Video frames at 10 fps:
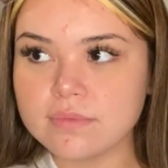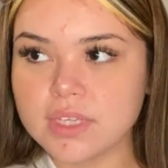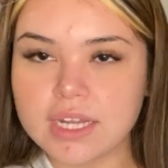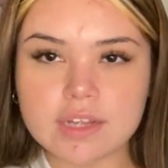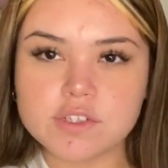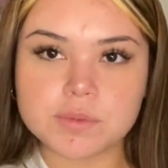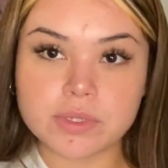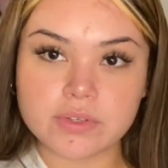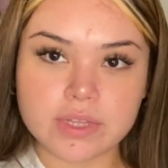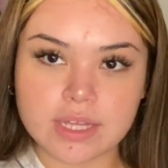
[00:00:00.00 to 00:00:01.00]
and I've just
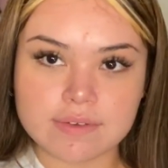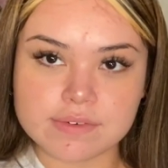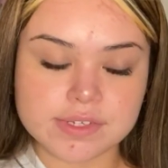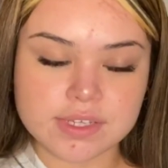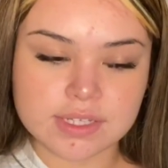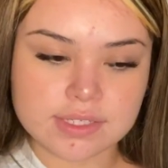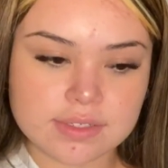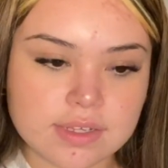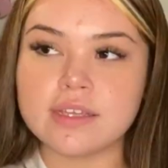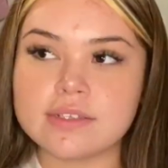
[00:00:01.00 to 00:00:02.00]
been doing that ever
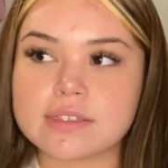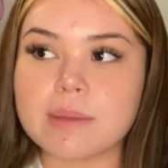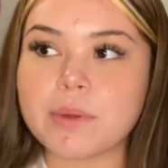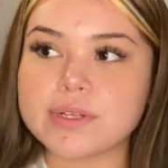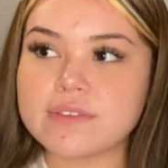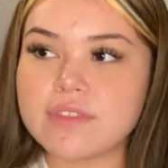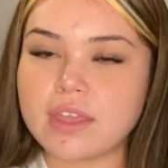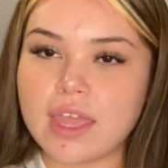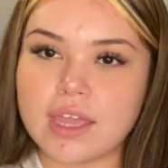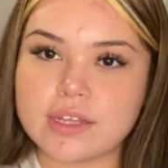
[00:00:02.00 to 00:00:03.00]
since. Some parts of the
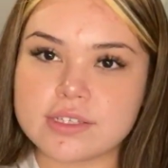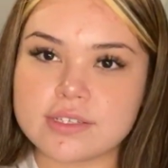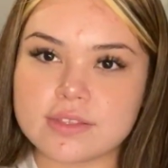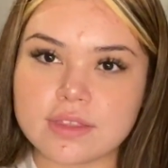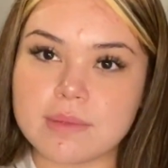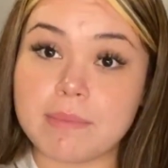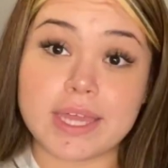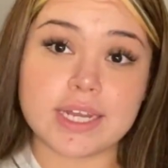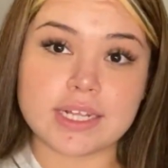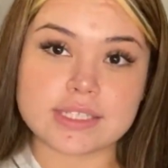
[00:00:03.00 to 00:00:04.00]
cage, the
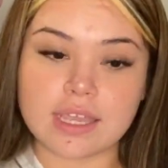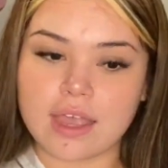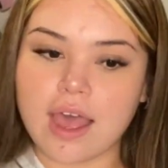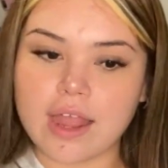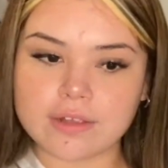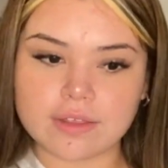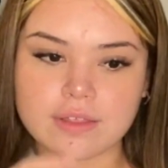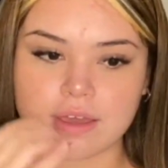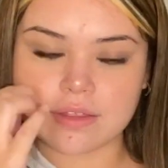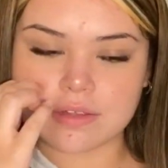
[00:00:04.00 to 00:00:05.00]
bedding is like higher than
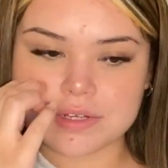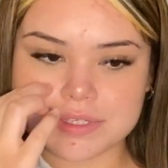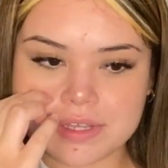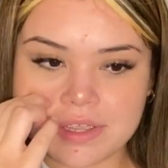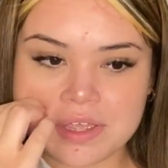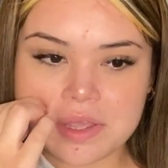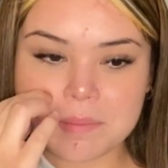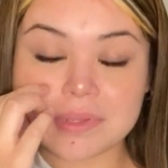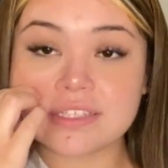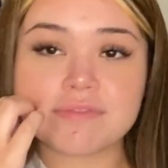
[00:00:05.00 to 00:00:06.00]
the others,
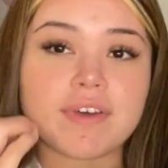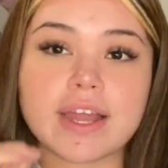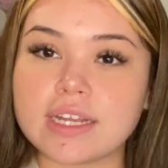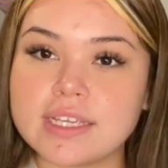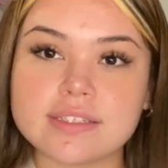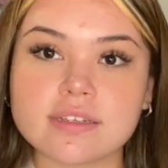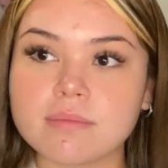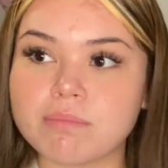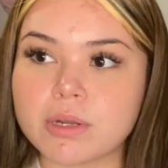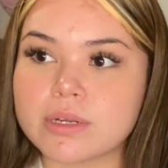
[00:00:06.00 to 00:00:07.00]
but that's fine. He still
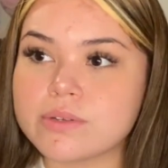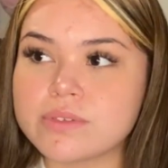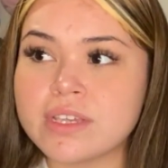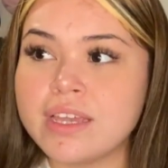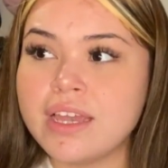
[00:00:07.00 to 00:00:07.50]
burrows.